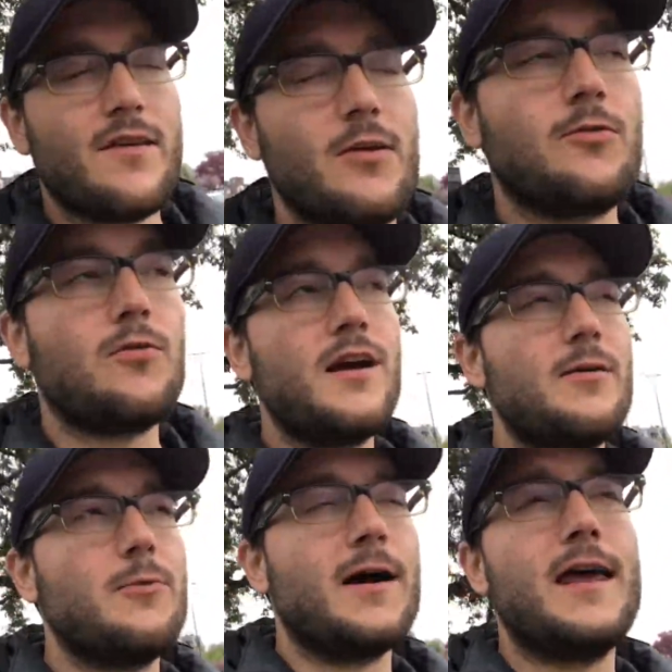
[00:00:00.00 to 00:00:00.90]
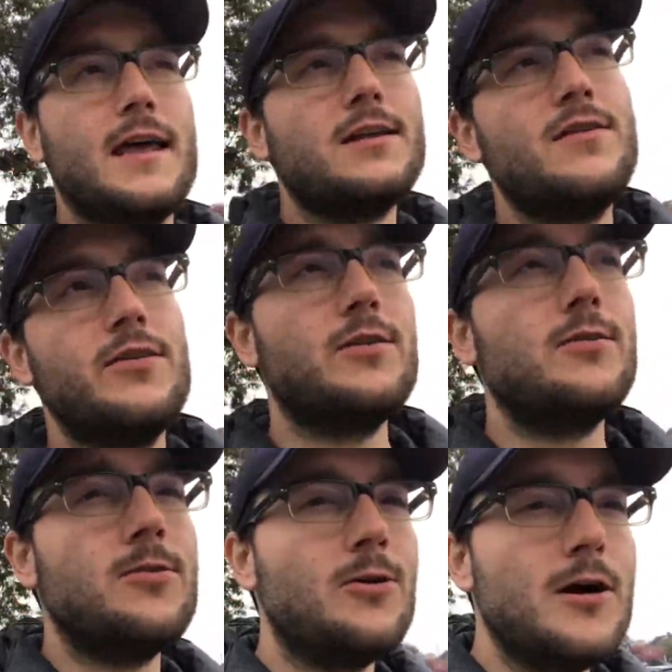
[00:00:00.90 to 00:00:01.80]
is a great way
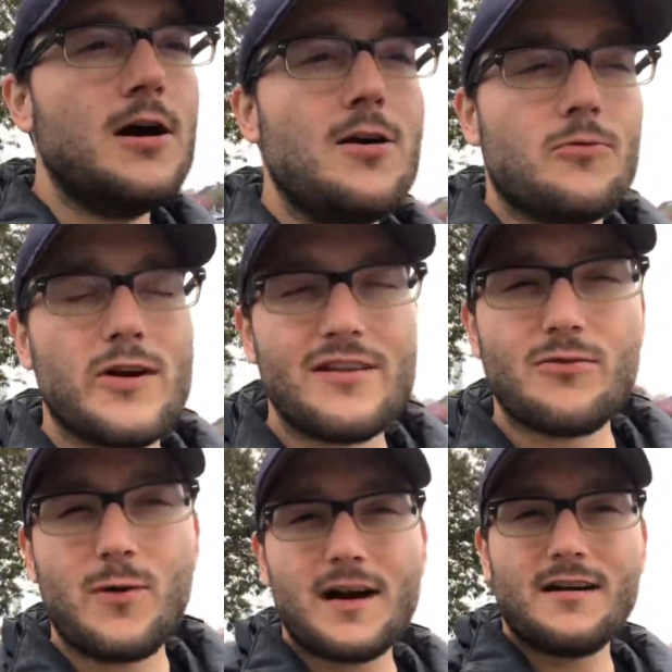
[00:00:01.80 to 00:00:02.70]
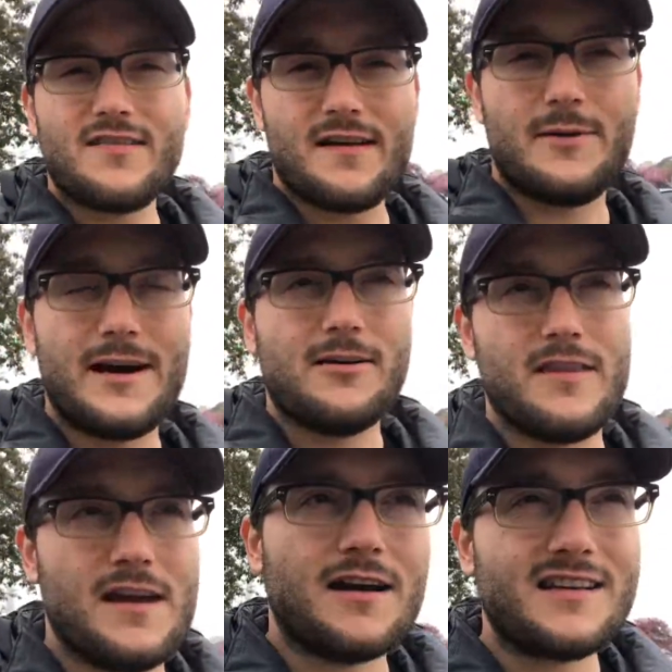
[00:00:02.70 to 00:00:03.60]
to raise awareness about
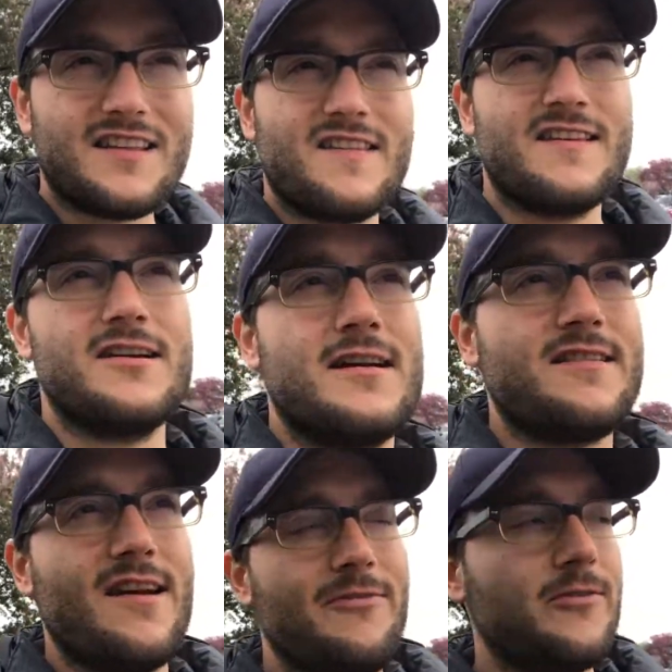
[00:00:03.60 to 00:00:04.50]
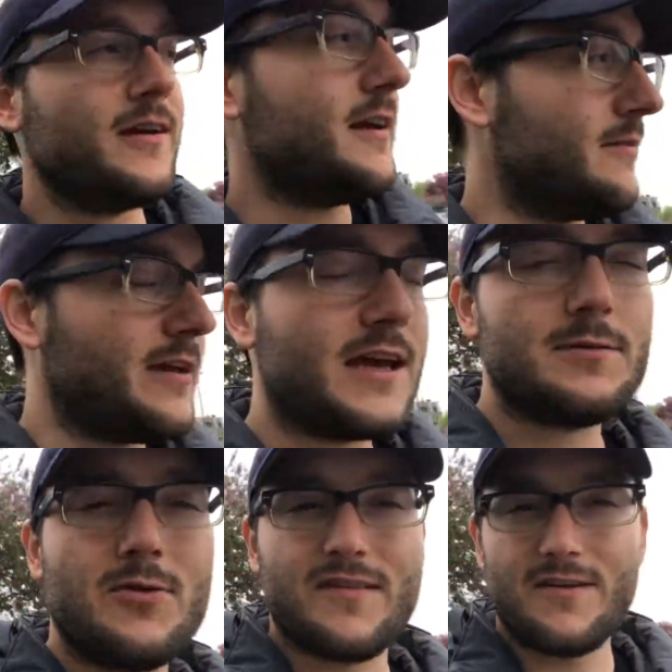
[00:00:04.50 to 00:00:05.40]
the unnecessary suffering of
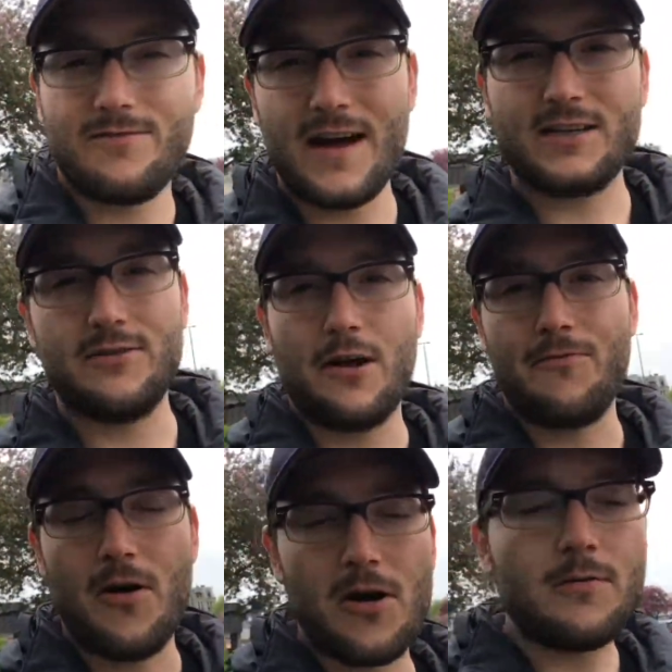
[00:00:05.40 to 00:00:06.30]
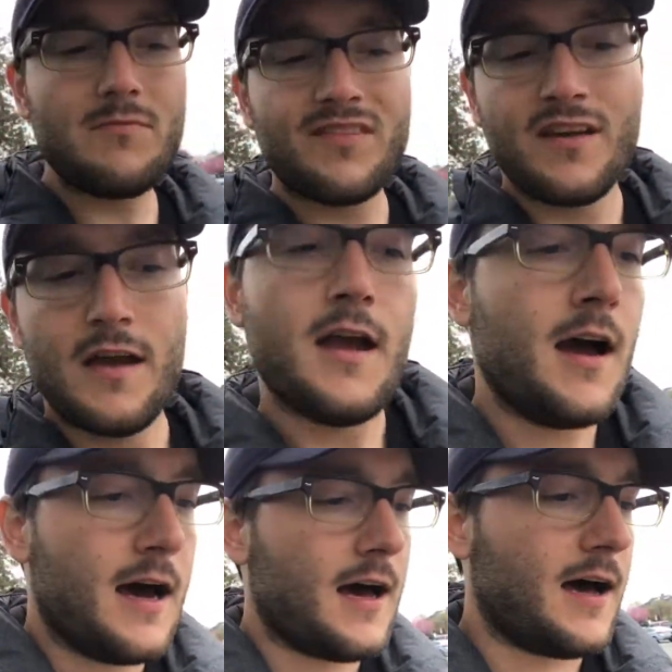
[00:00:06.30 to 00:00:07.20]
animals on factory farms.
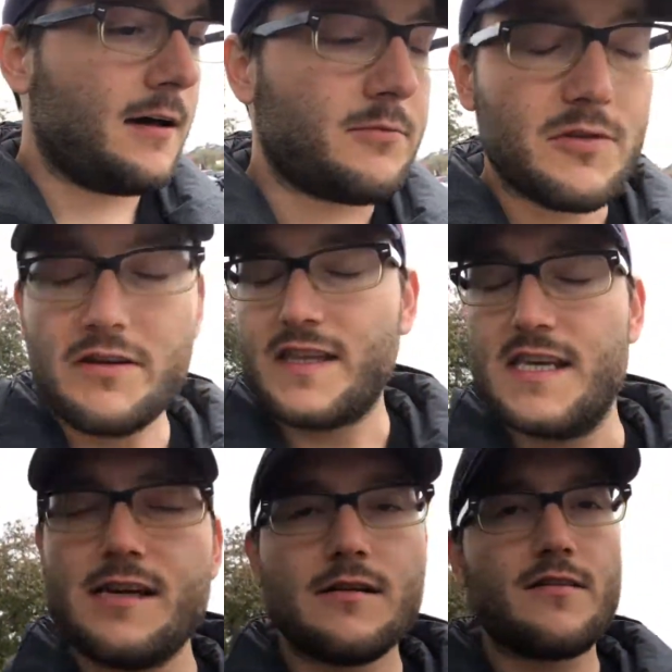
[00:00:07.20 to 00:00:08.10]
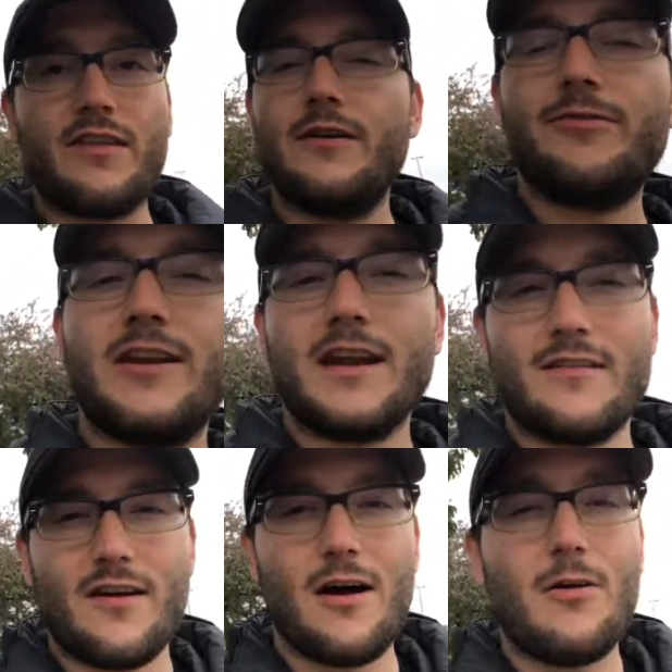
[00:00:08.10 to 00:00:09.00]
Throughout the years, leafleting
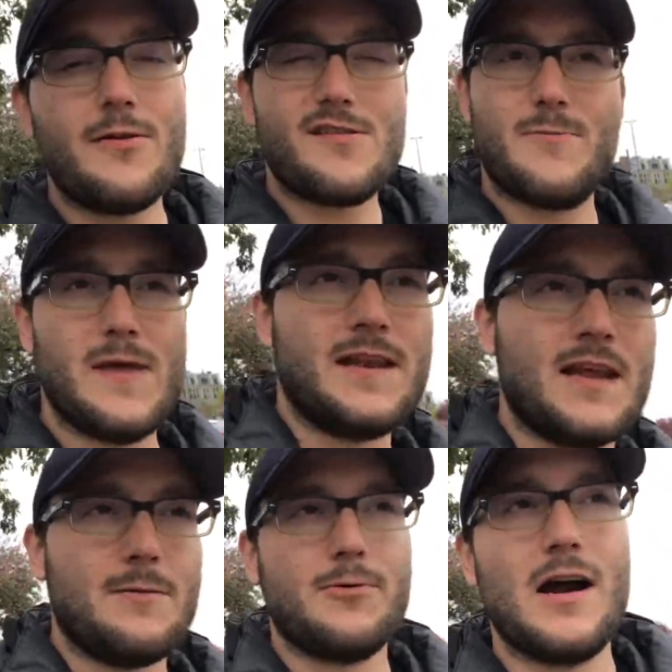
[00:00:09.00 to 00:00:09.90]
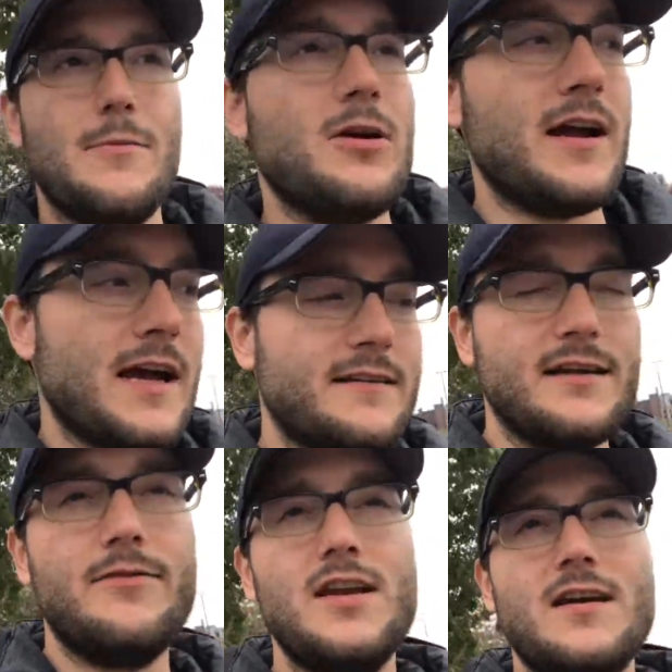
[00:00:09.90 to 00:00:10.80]
has always been a primary
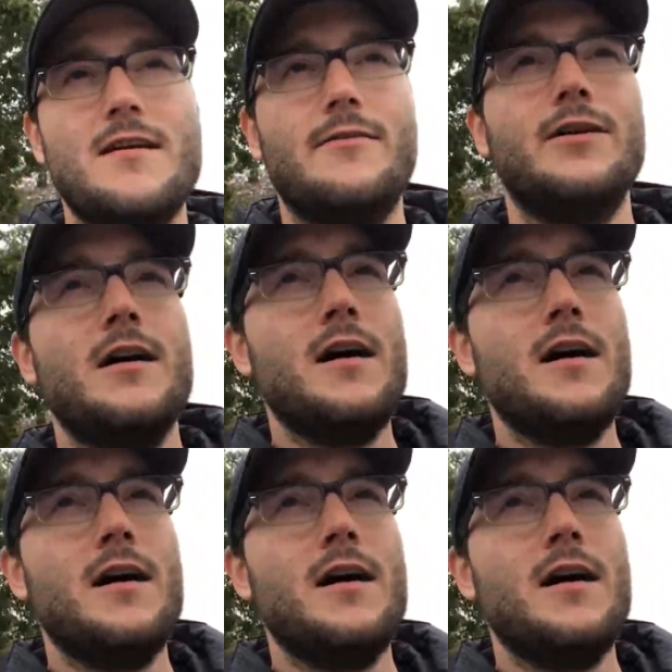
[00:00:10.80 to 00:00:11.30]
activity of